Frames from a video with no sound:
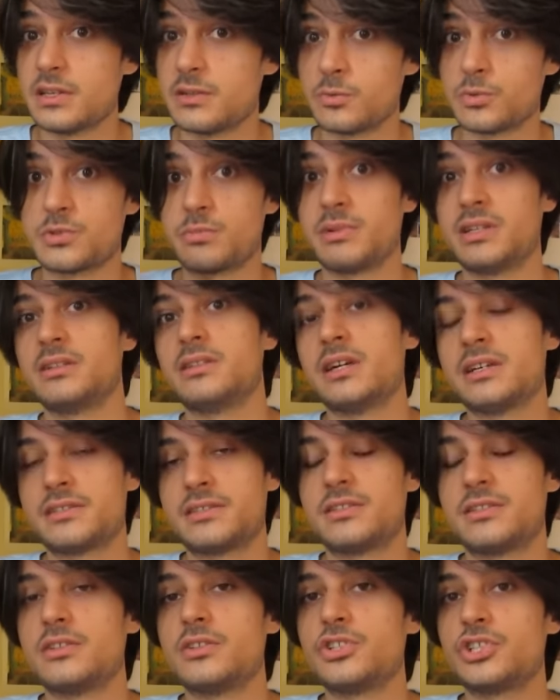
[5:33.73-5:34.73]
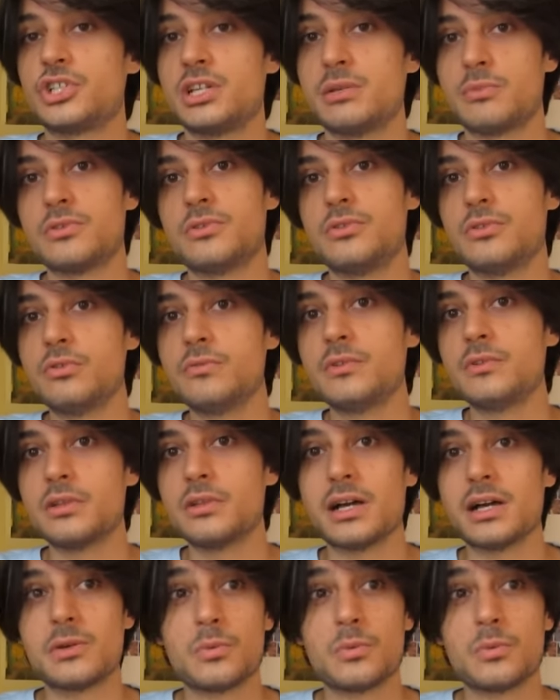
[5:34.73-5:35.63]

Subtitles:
That was my last Chabon novel.